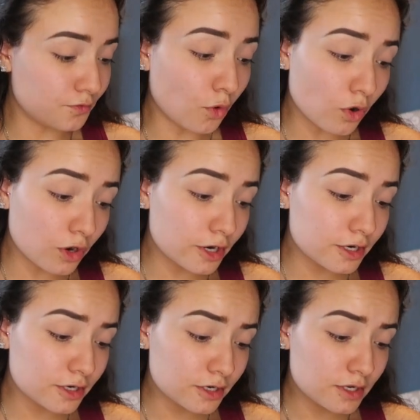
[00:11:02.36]

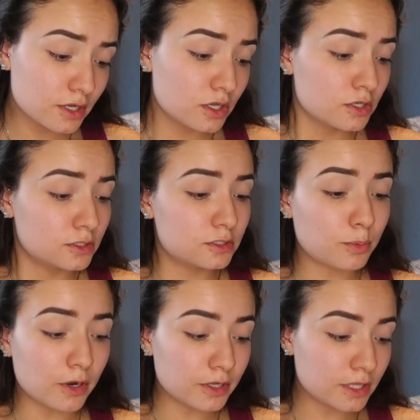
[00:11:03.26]
4
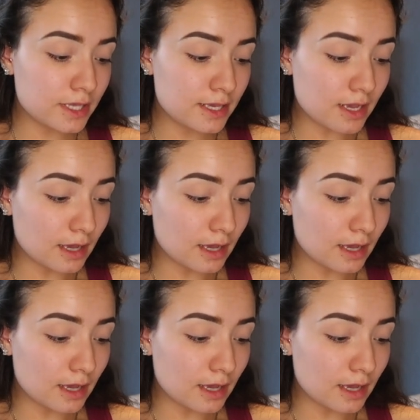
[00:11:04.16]
sparkly.